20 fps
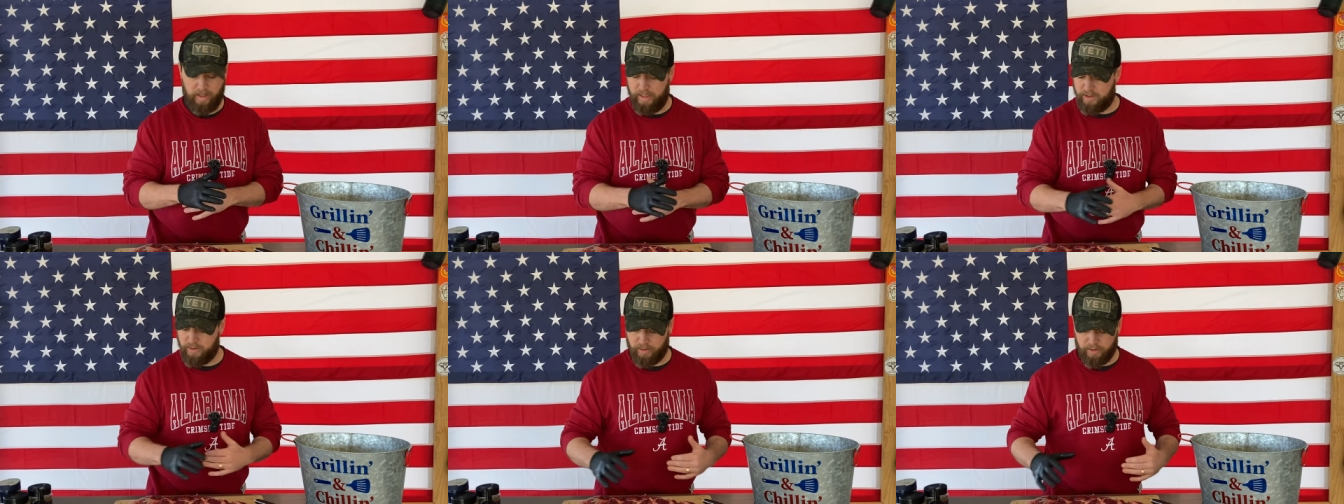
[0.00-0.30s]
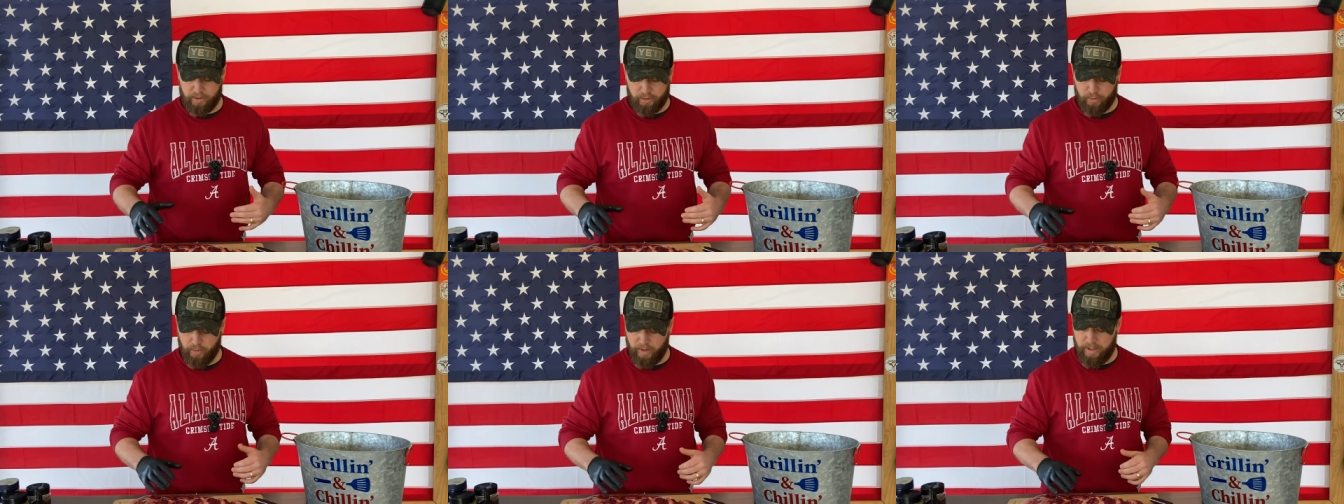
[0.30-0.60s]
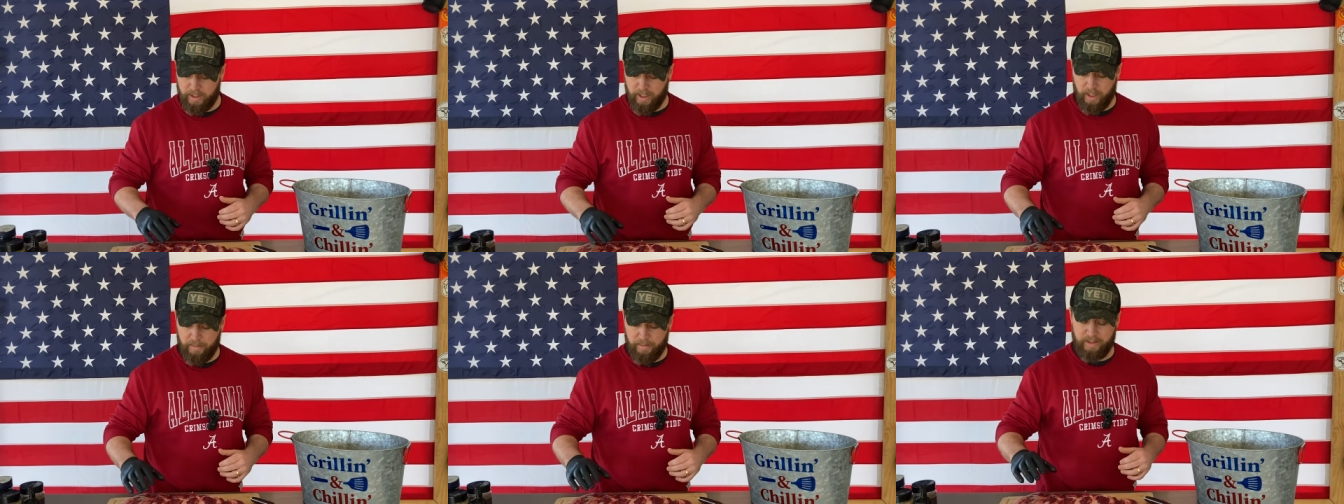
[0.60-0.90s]
It's gonna
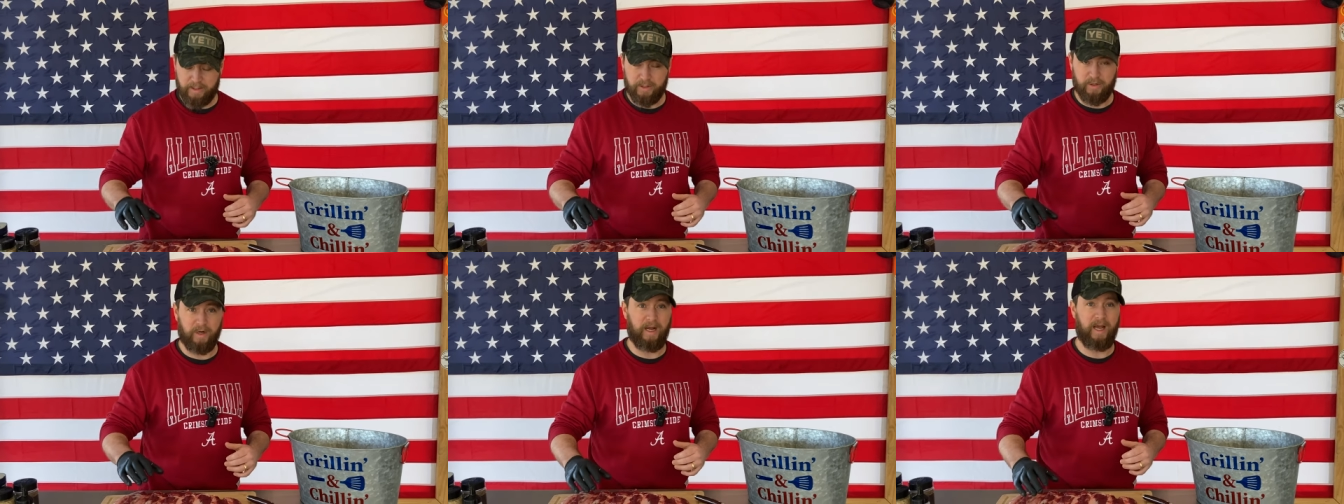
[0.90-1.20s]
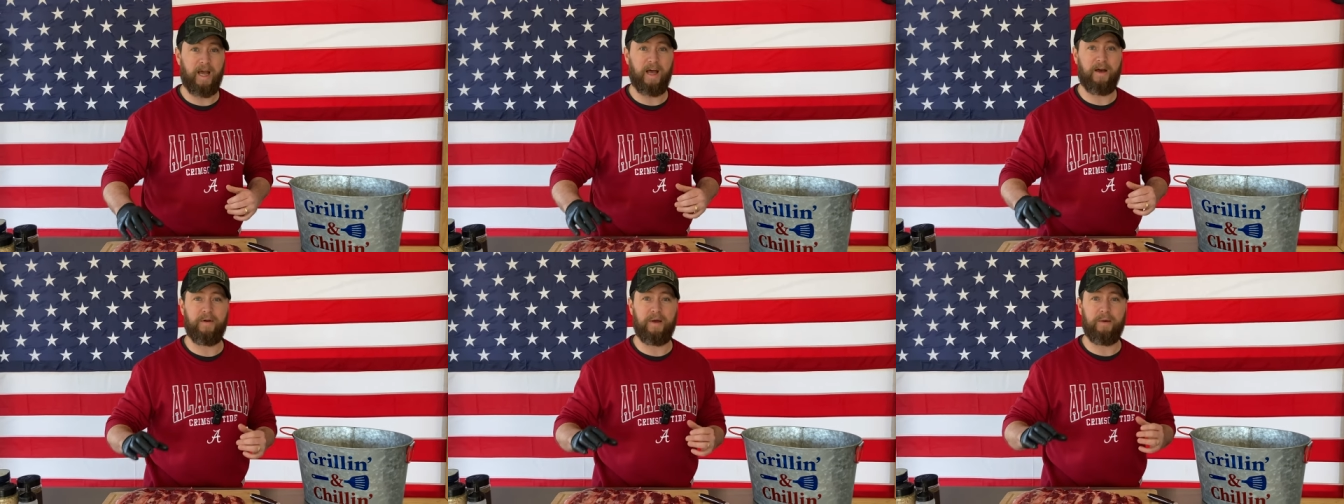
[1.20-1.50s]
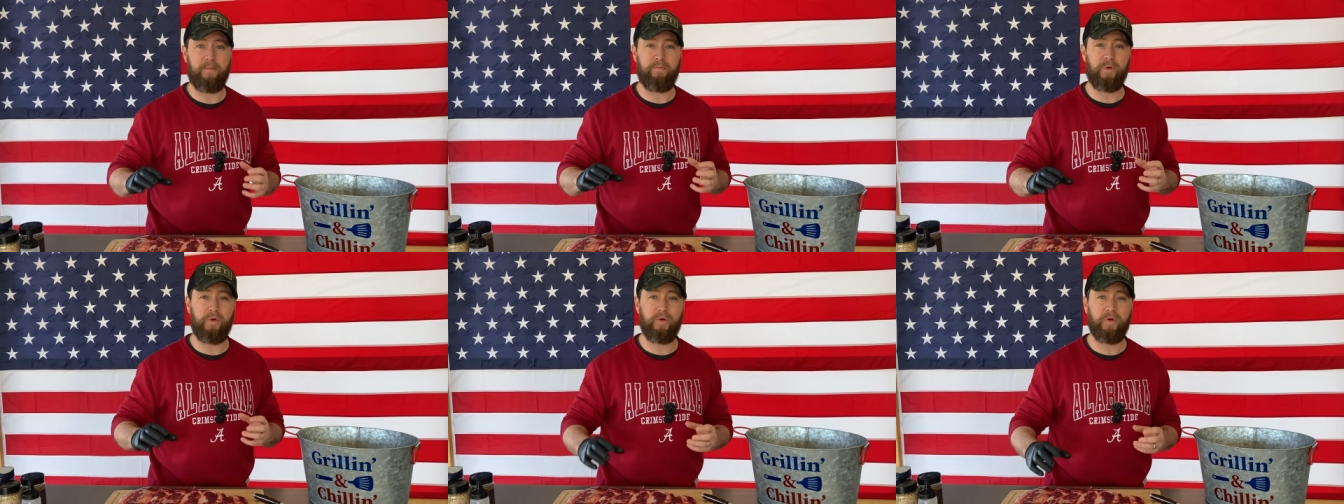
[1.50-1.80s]
shrink up, it's gonna have a
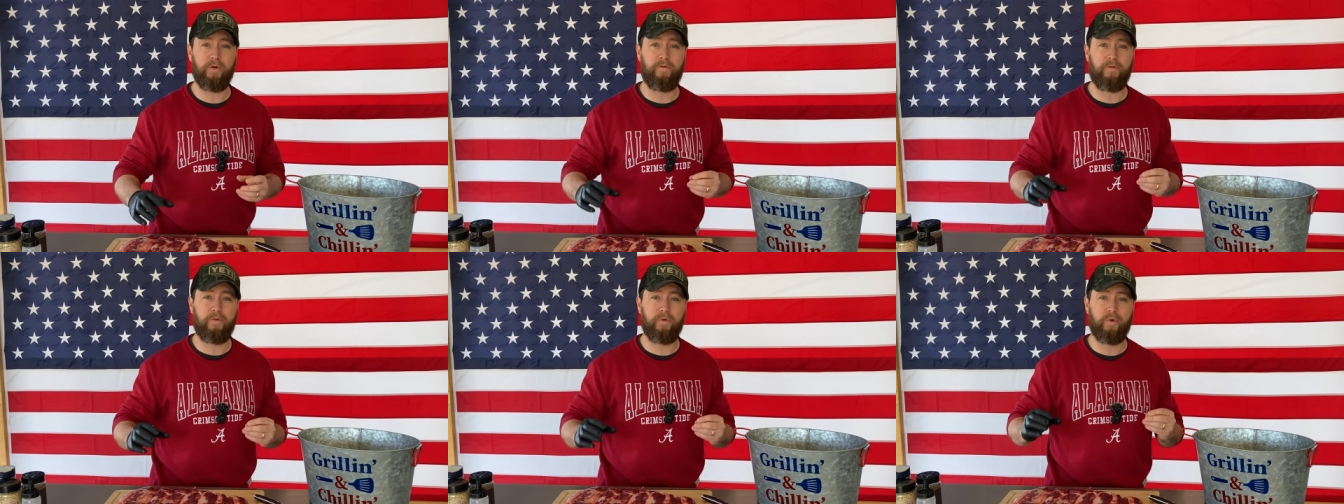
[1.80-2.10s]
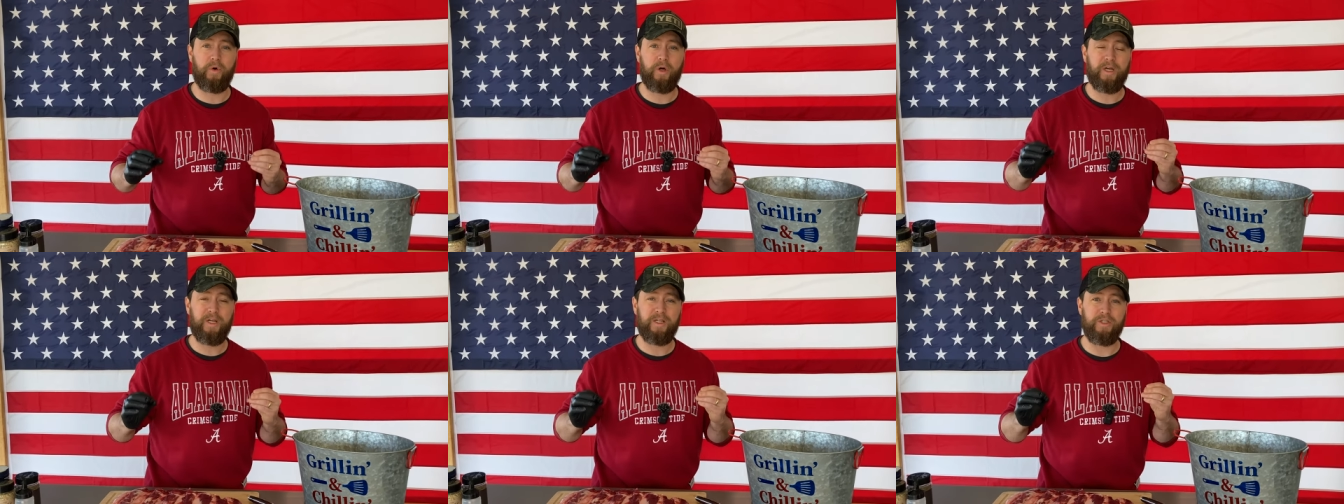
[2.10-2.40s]
beautiful,